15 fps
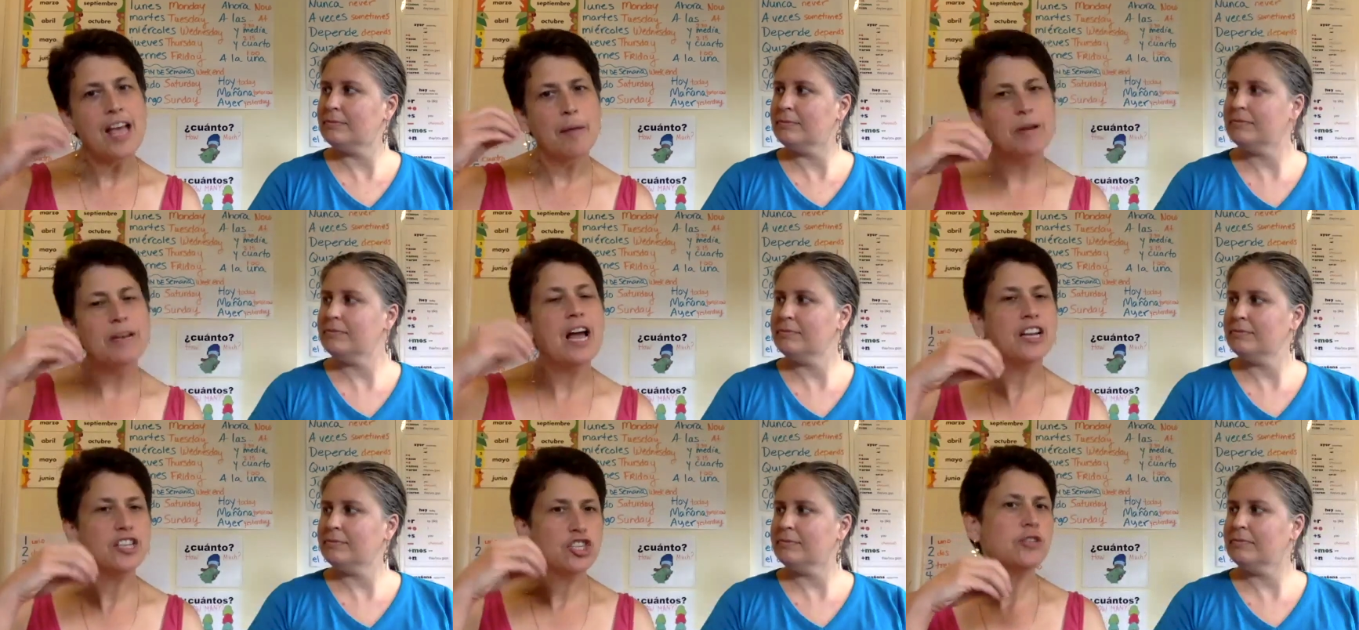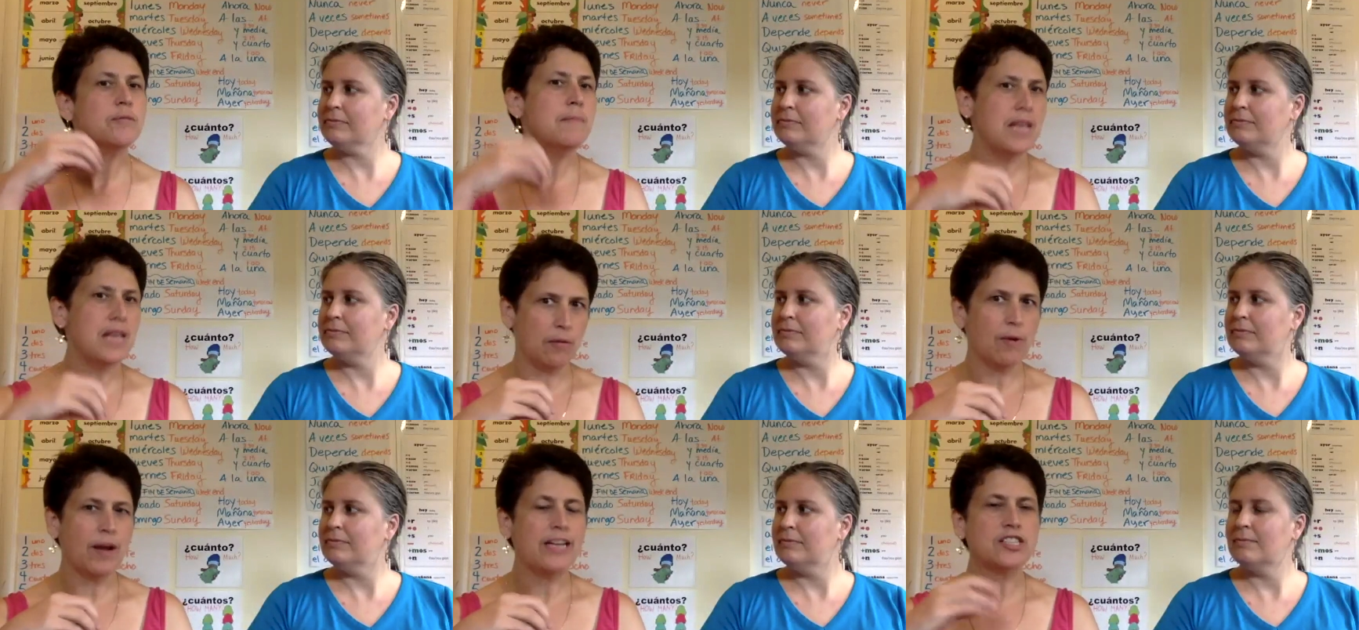Speaker 1: but not to me
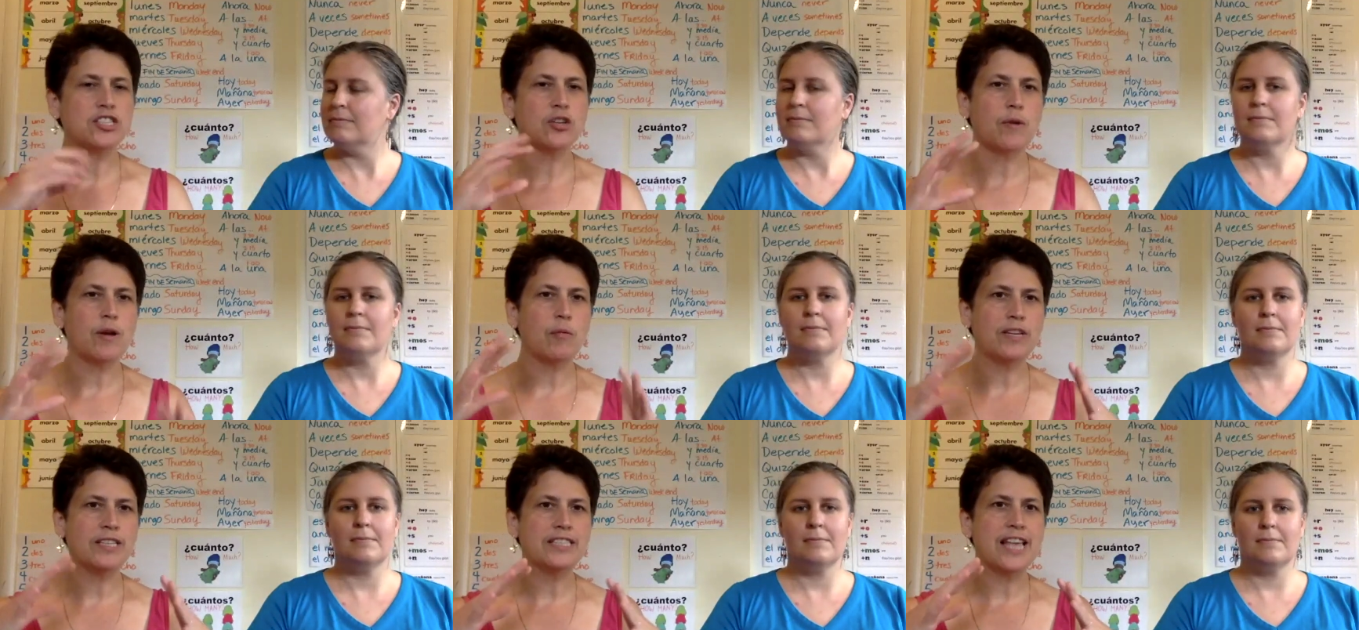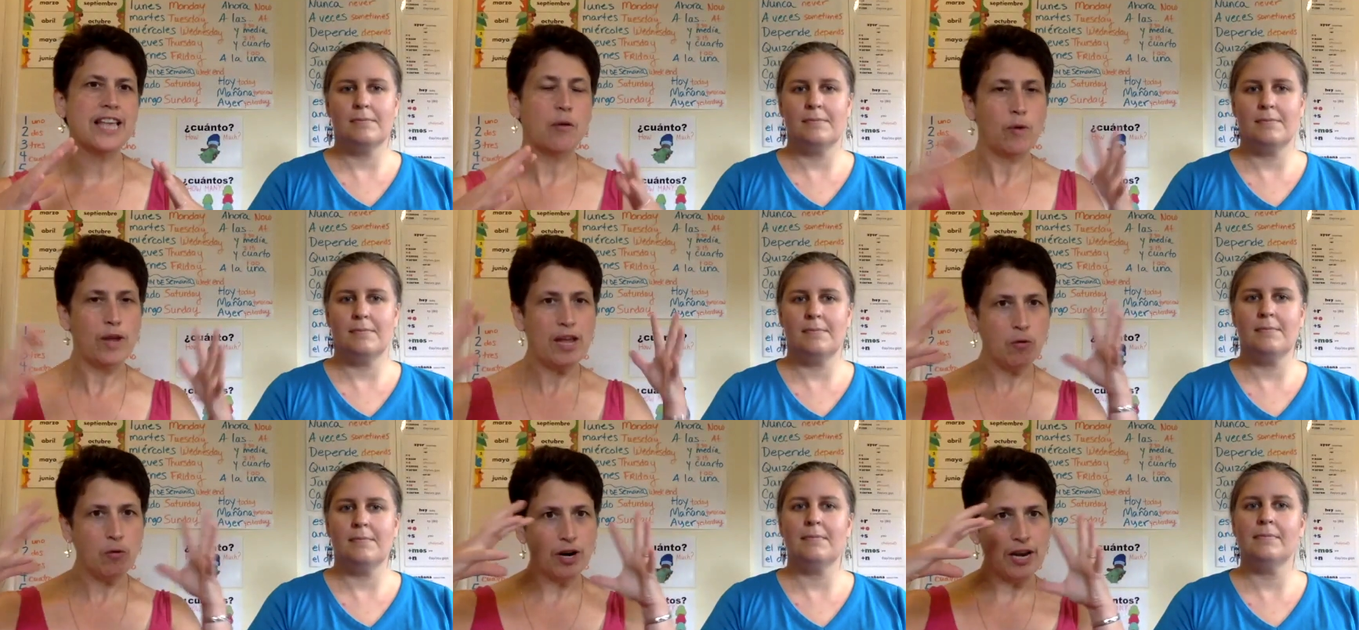right so it was that we were
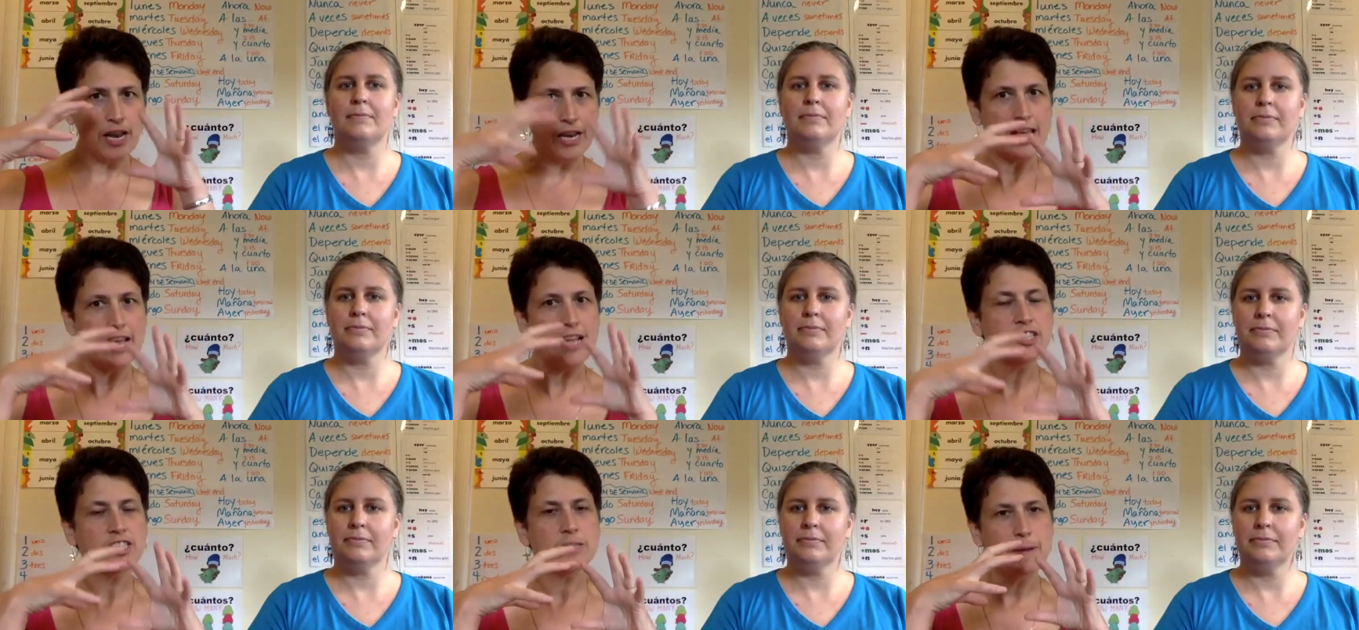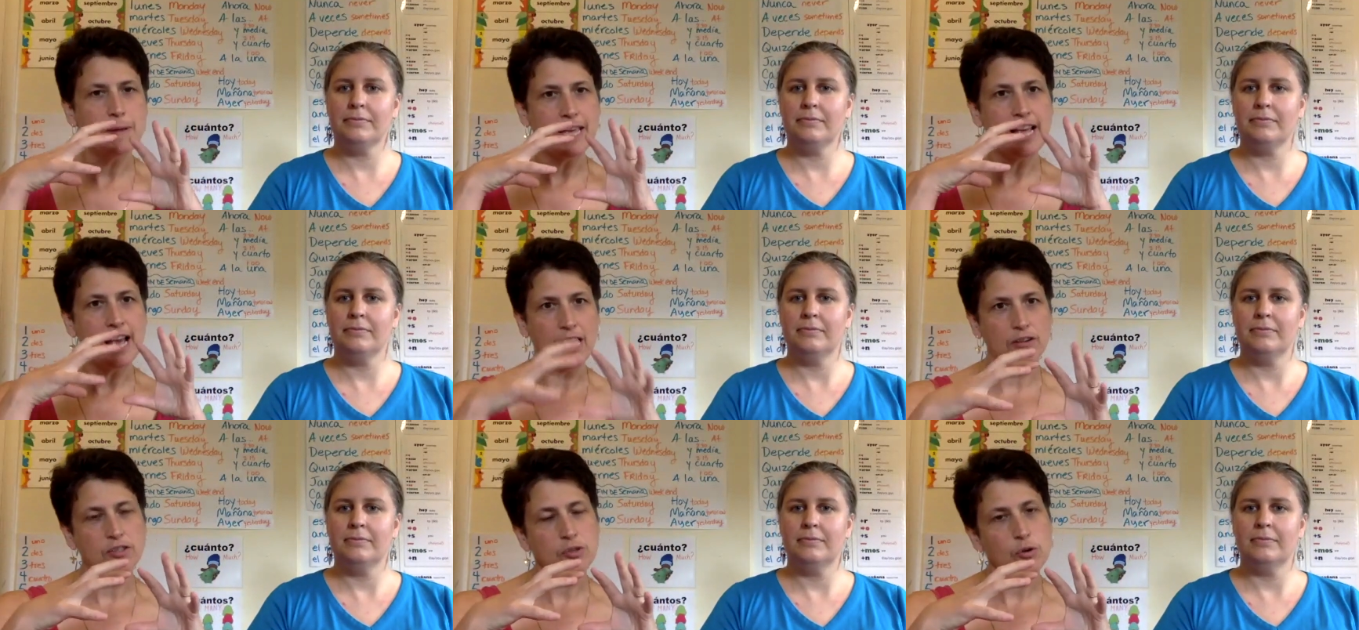an english speaking
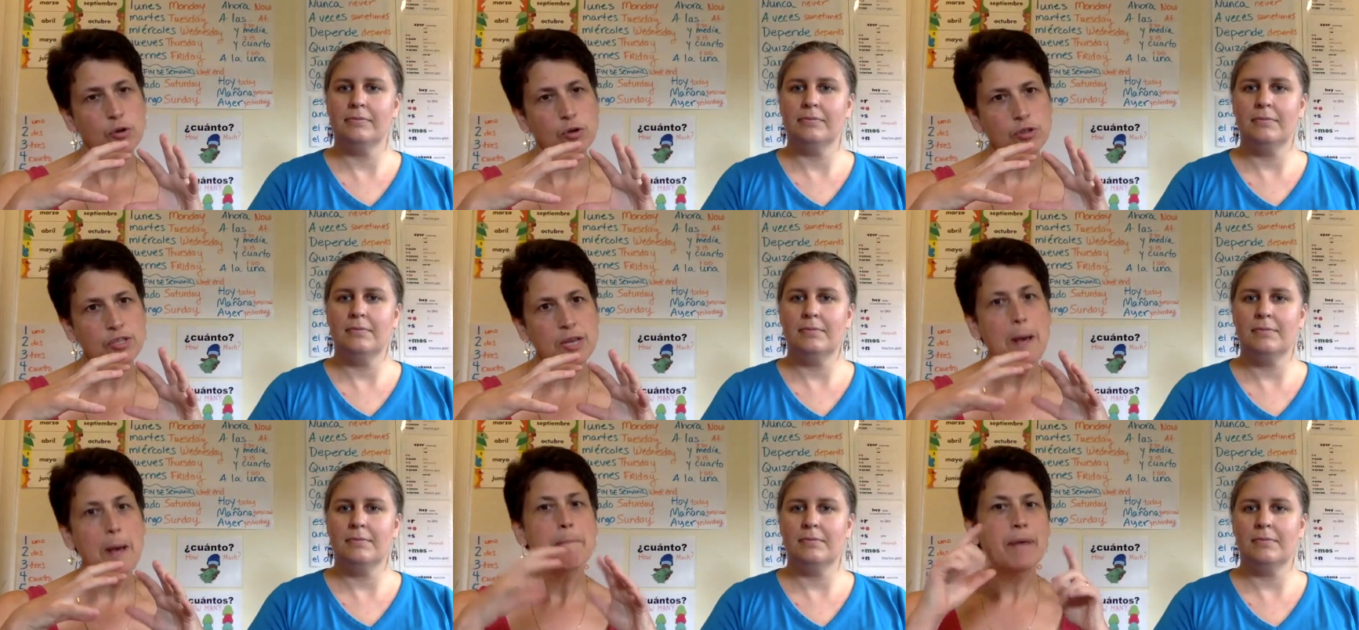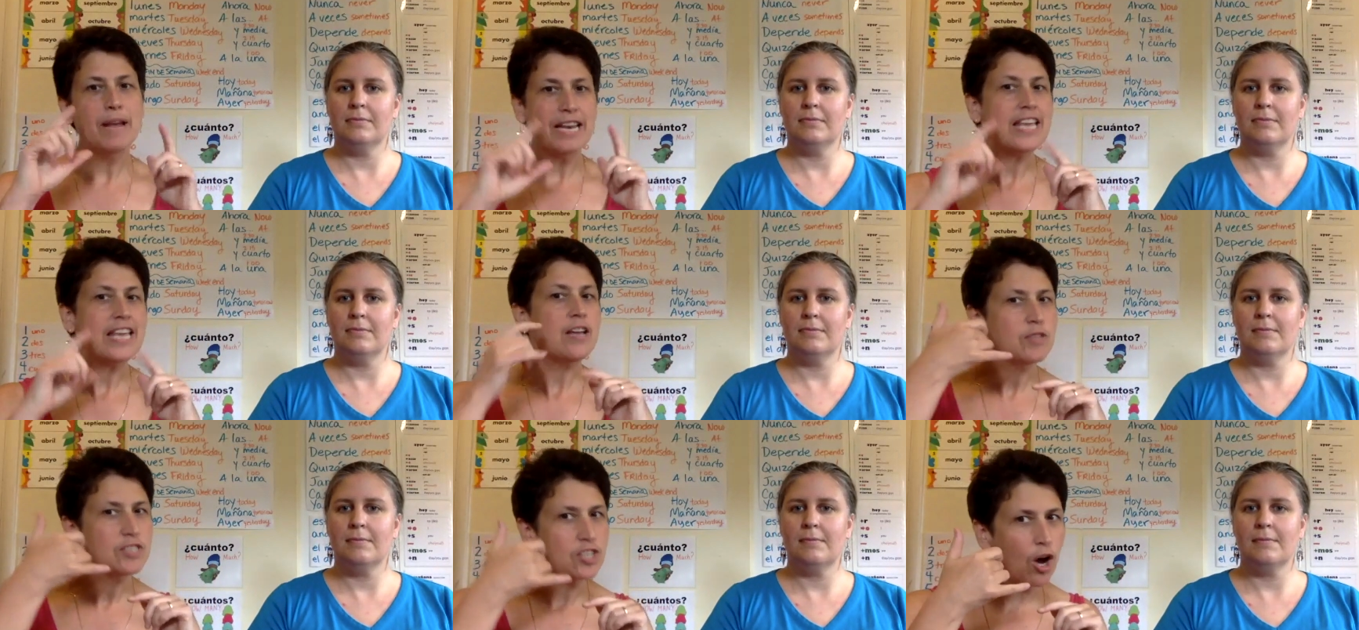household but he was
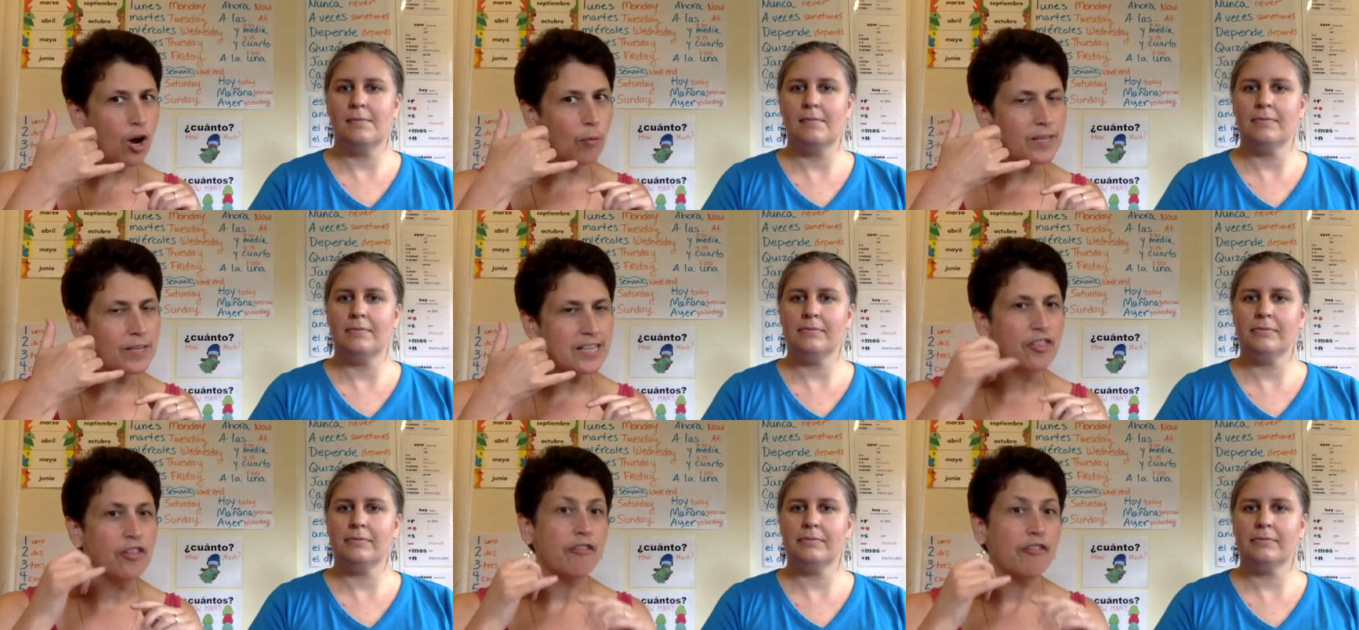always on the